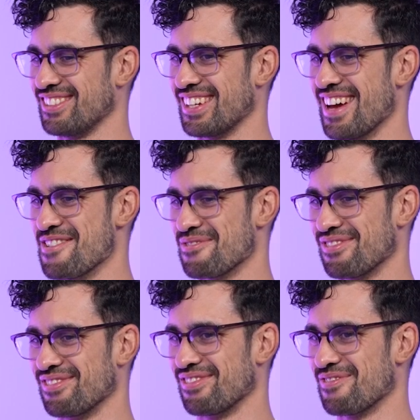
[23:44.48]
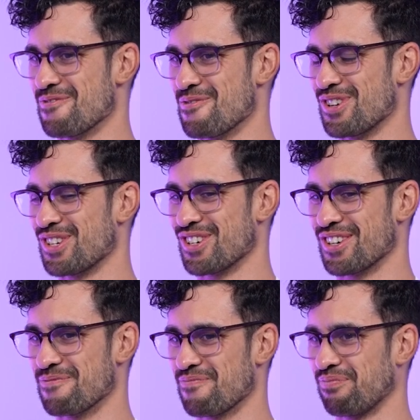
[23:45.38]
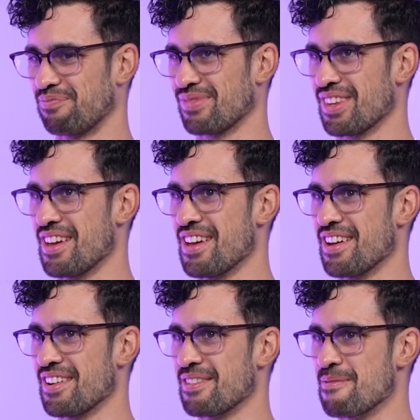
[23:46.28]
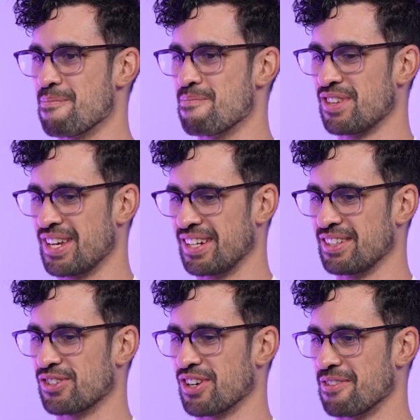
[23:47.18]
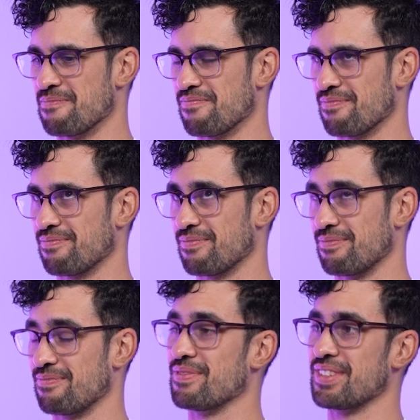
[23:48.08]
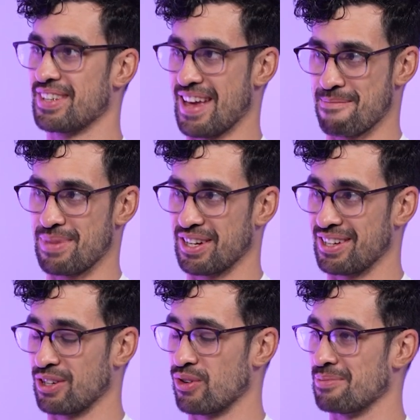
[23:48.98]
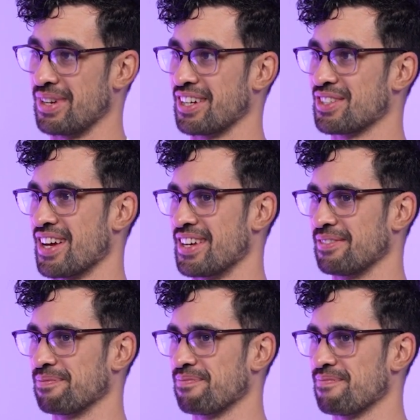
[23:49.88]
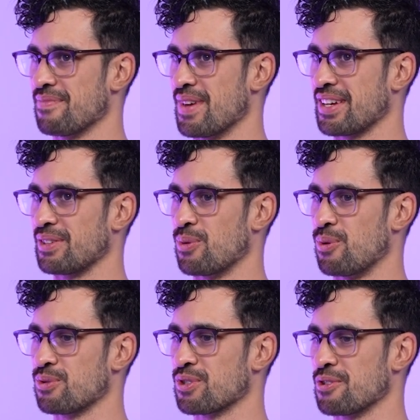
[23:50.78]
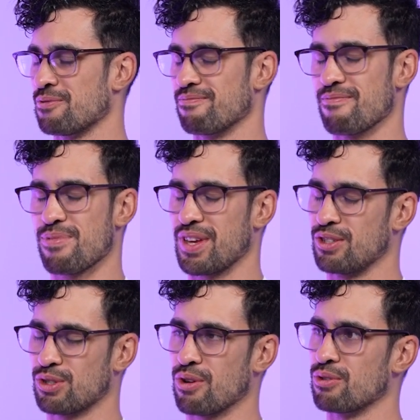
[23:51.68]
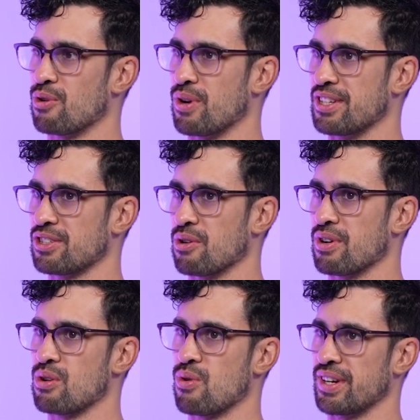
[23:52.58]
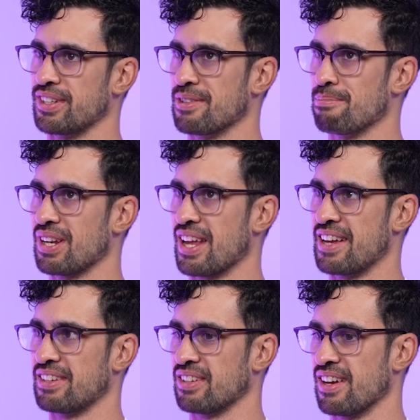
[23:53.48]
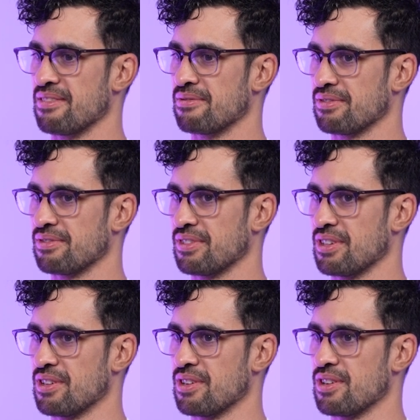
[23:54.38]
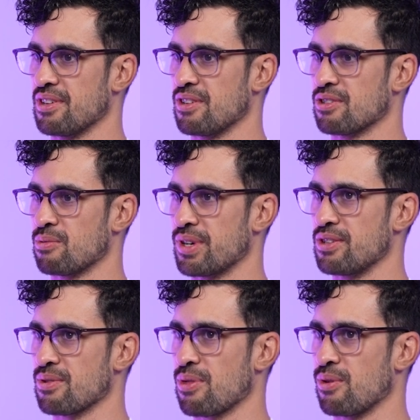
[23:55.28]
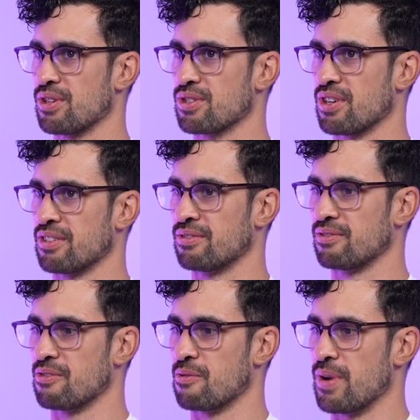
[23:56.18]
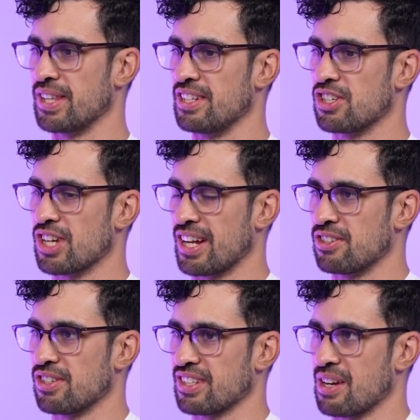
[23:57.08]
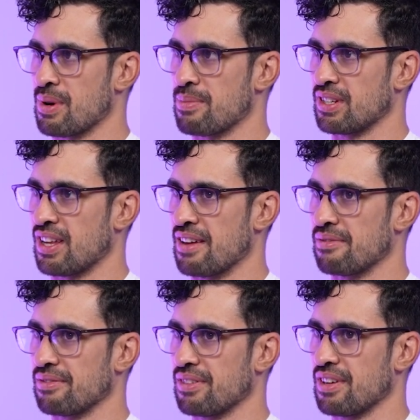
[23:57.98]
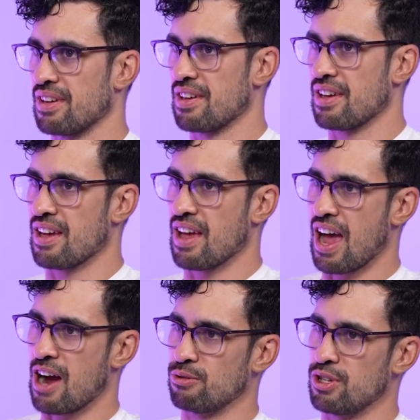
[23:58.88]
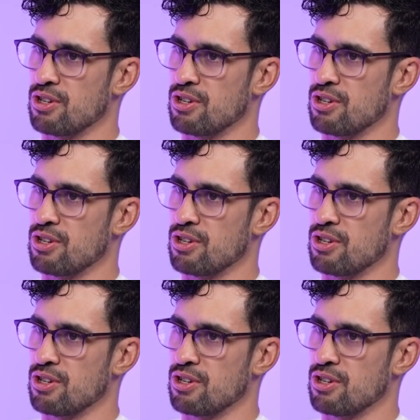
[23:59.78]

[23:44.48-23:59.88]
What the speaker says: to have, for sure. Getting a job can be incredibly exciting. It can also, things don't always go according to plan in life. So what are your thoughts on when these challenges come up in life? How do